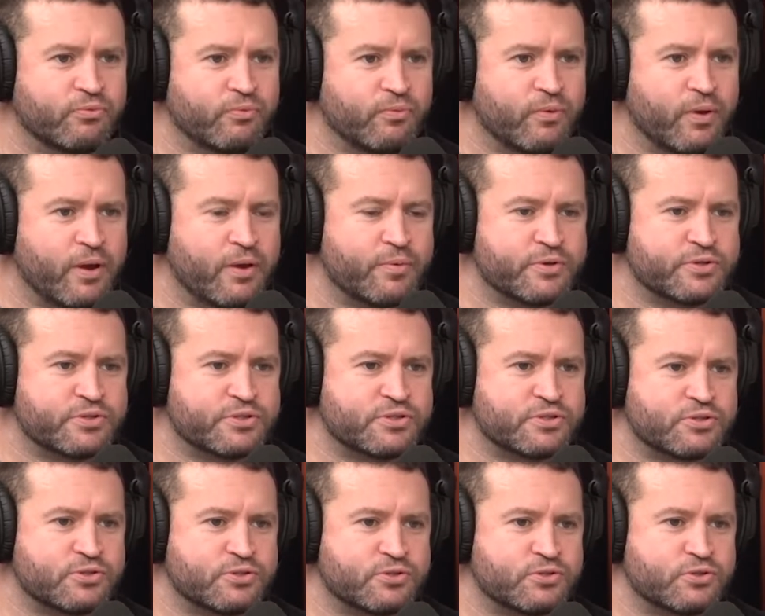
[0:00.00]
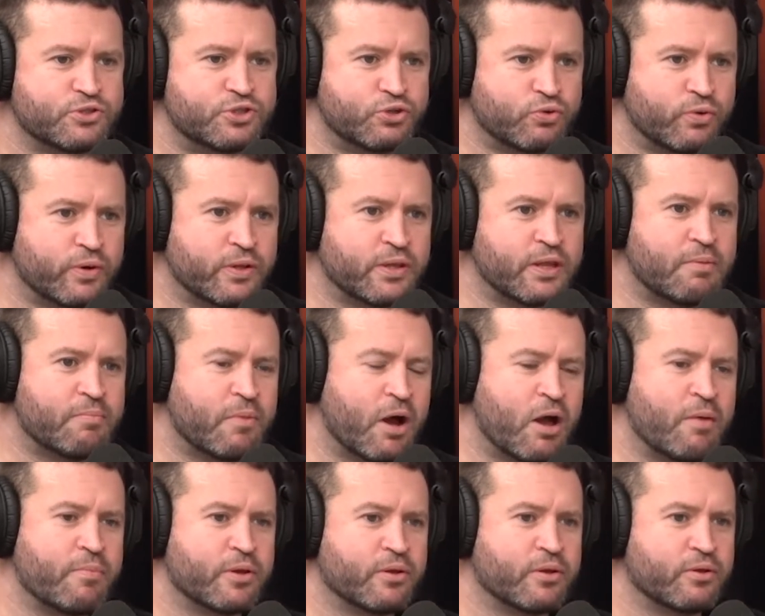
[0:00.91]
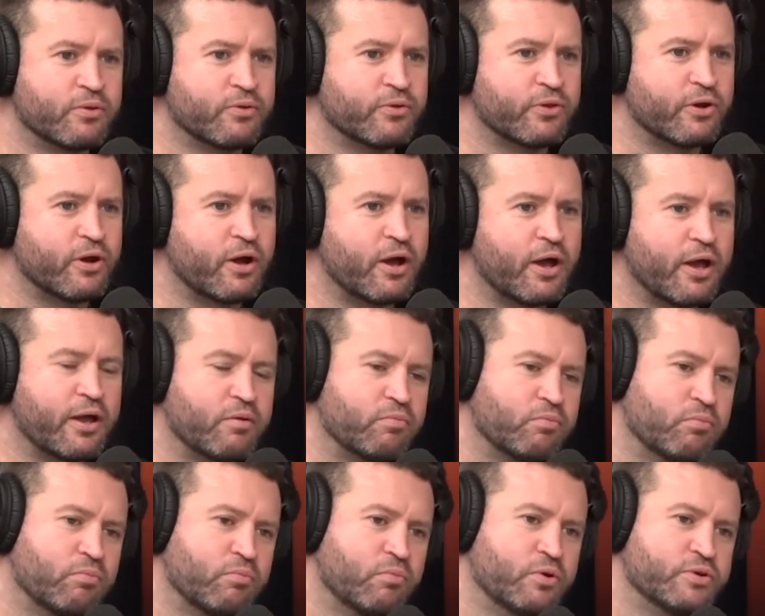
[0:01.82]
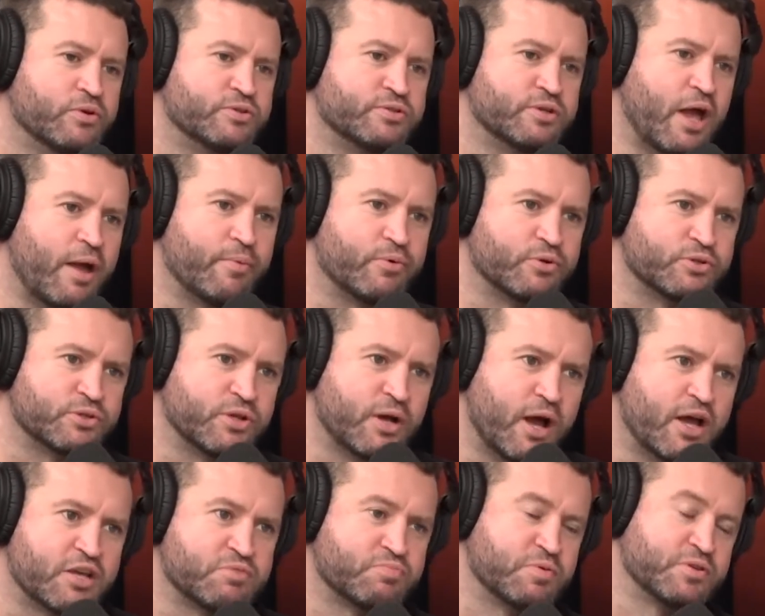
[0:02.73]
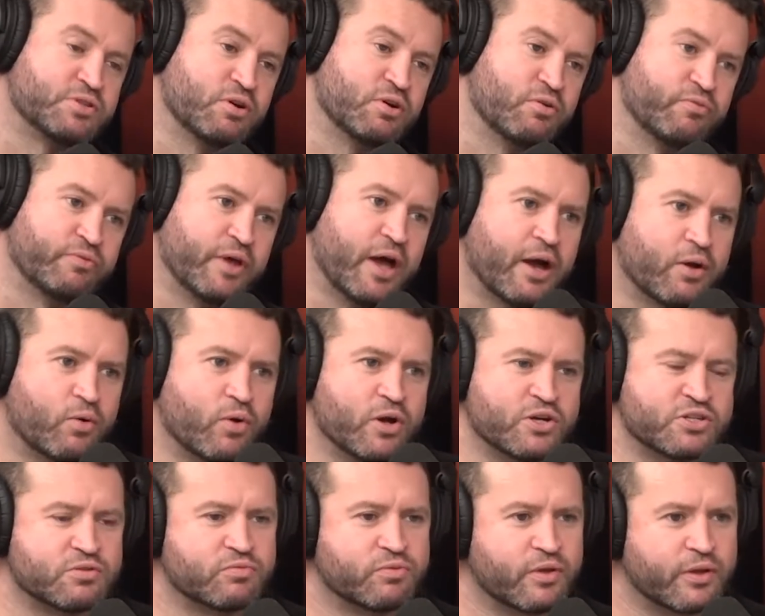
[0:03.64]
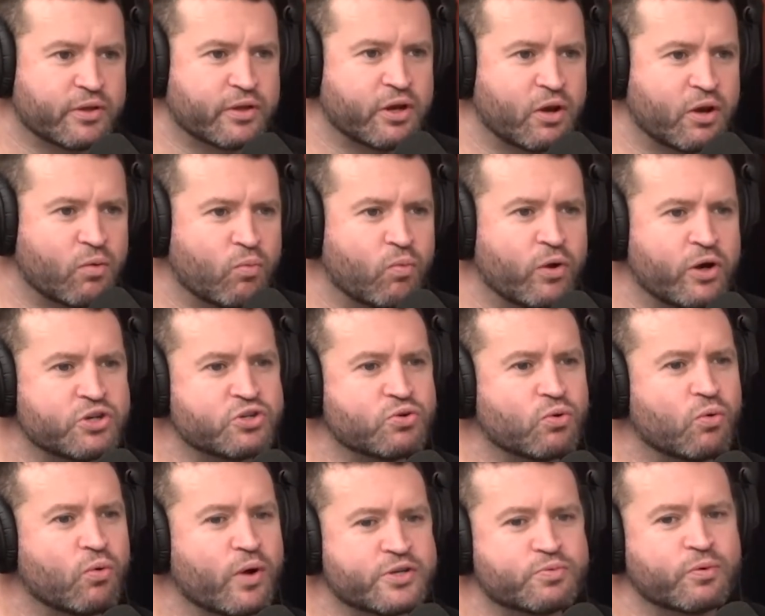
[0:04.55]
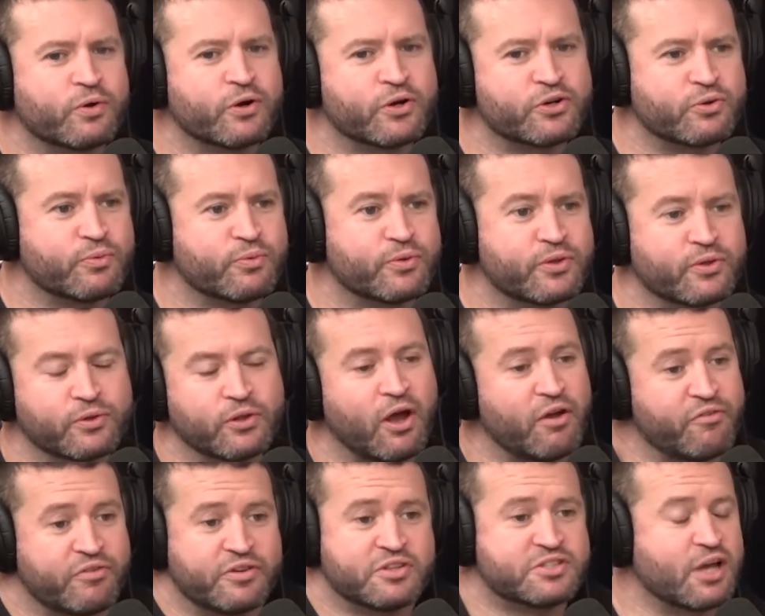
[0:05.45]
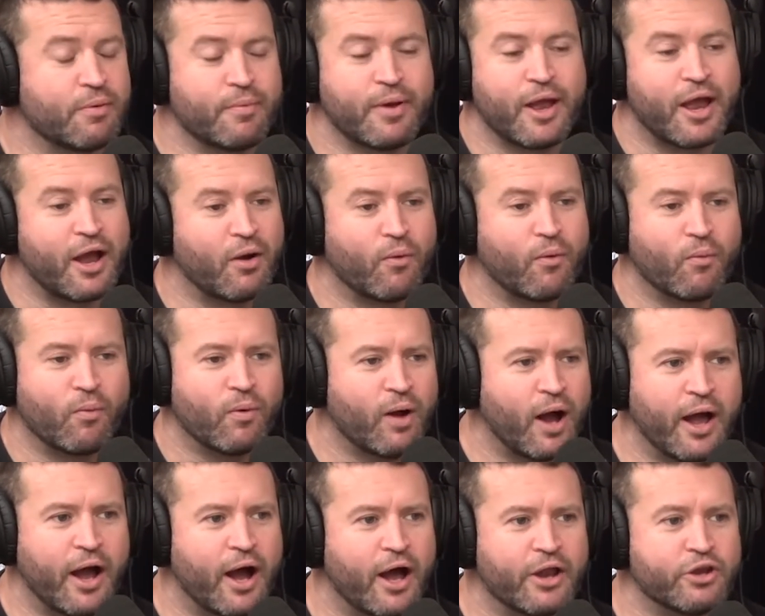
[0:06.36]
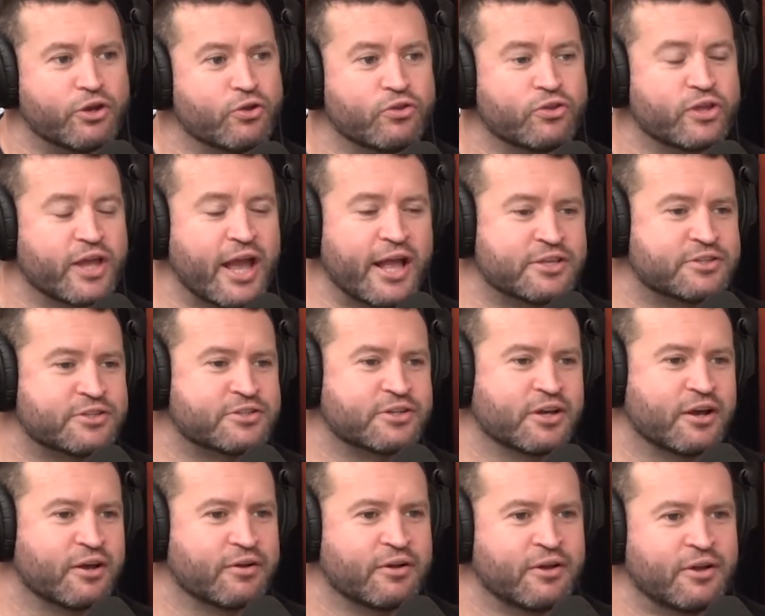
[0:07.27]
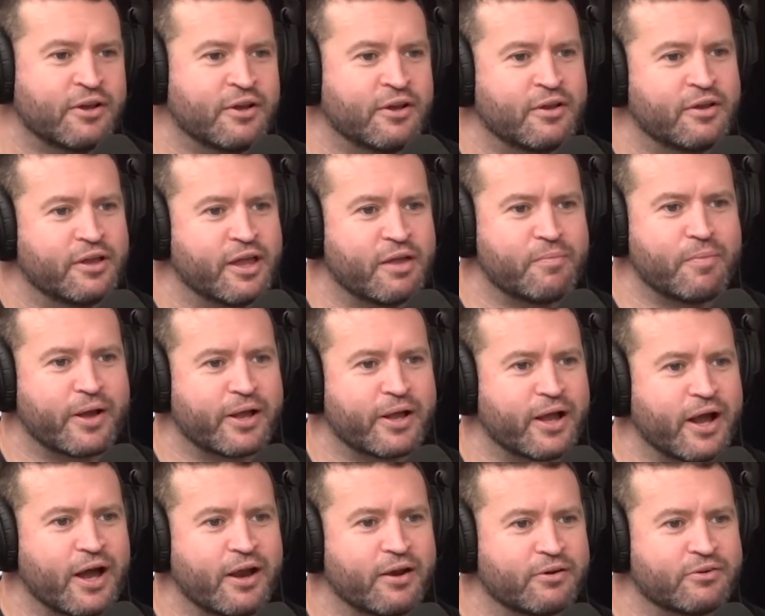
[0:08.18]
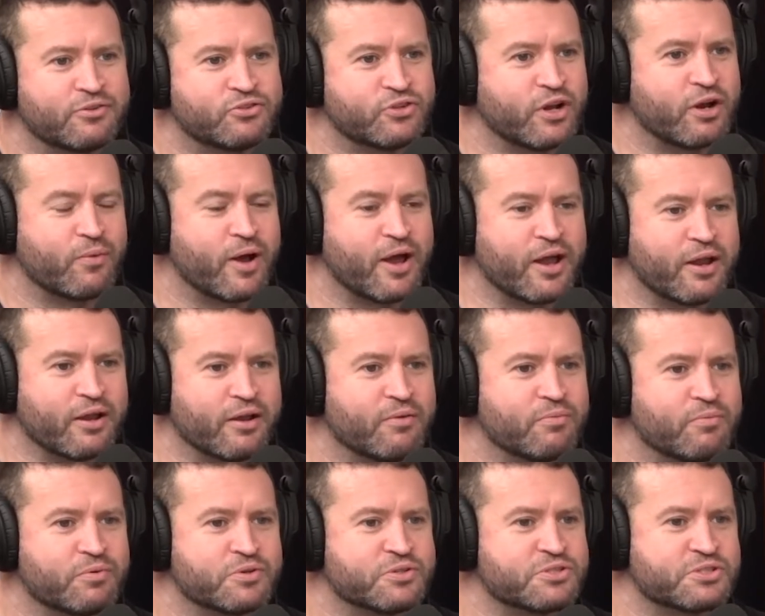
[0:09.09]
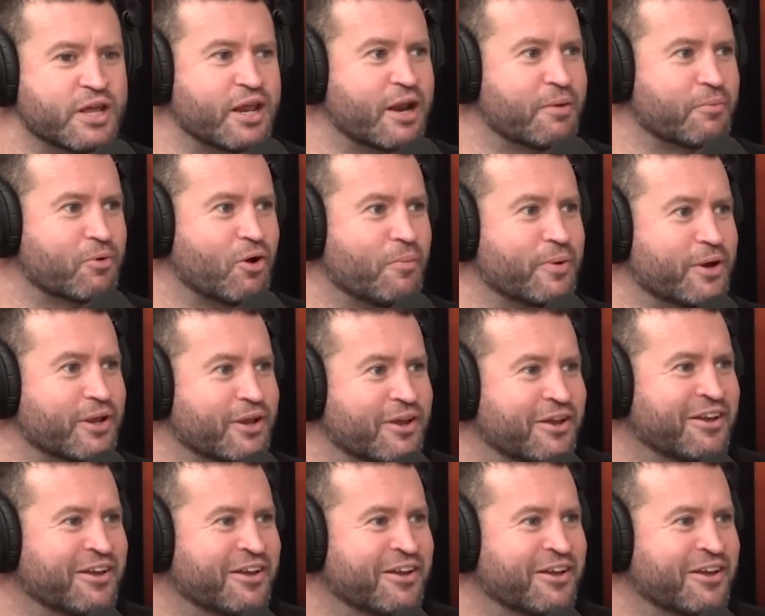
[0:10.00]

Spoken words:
it was during that moment that I was able to ask myself the hard question of, like, what did you always want to do with your life? And somehow I knew the answer in my gut straight away. It was stand-up comedy.